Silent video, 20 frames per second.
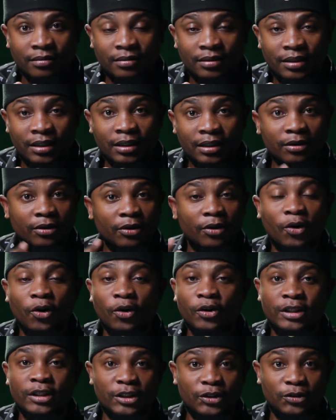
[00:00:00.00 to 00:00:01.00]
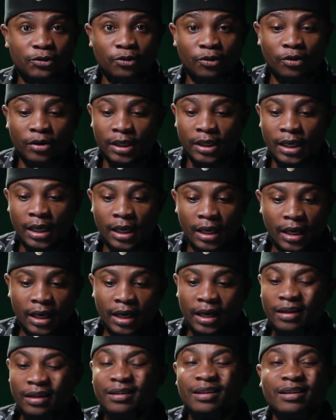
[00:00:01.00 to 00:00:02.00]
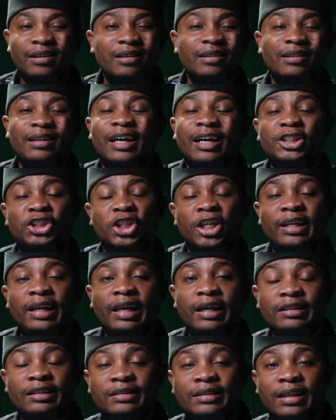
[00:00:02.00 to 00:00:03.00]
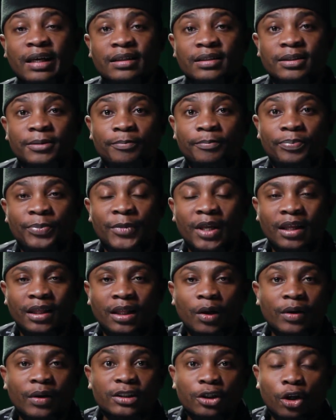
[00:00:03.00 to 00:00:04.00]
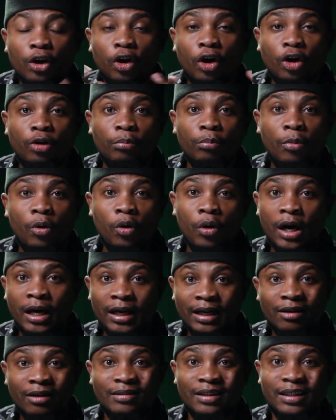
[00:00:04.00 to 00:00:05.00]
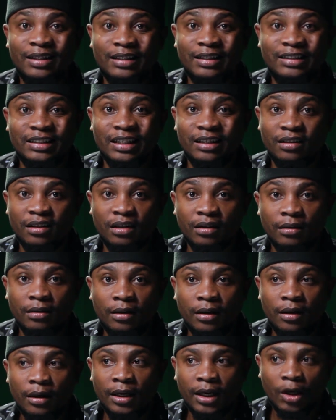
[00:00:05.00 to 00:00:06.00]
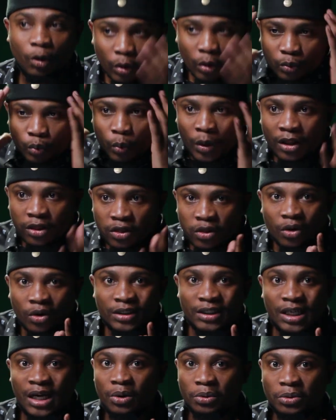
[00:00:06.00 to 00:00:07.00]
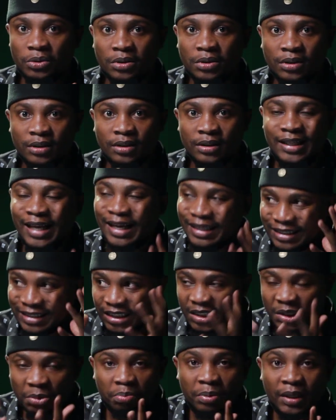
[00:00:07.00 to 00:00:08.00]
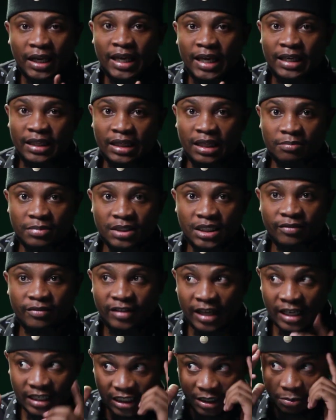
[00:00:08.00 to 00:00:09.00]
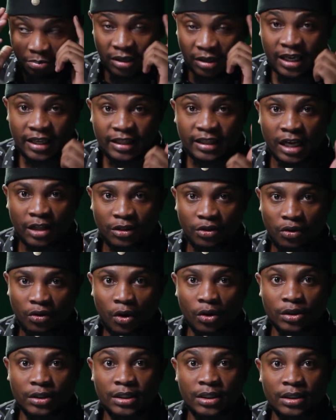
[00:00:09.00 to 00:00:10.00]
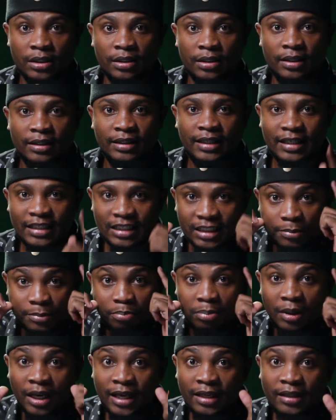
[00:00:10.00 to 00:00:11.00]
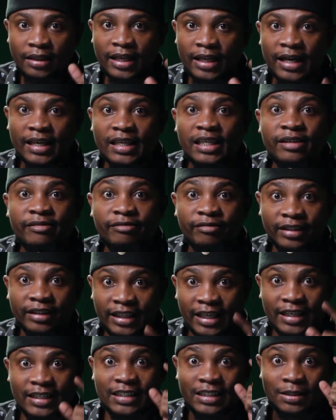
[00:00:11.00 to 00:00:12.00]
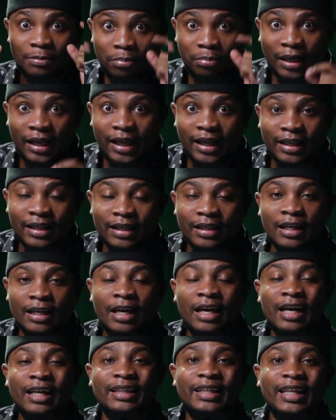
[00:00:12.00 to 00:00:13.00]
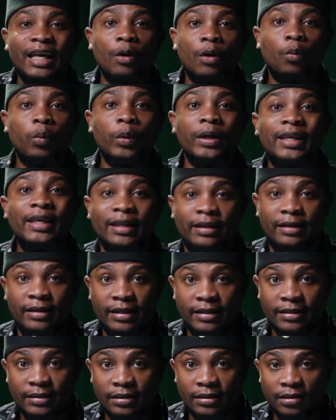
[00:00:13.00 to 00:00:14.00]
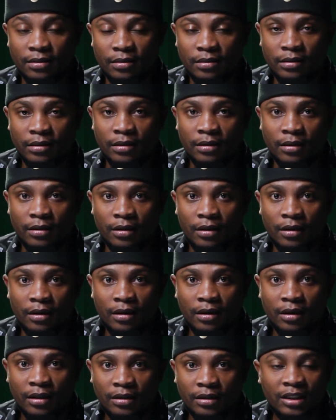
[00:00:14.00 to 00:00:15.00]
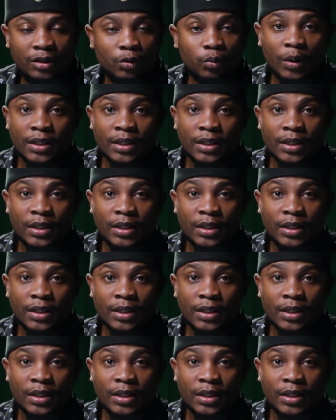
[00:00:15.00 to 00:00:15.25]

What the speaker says: kill or destroy. And the agenda is set. There was a lot more around that agenda. It was well thought out. They are displaying themselves. They are displaying their thoughts. They are displaying their evil. They are displaying their wickedness. This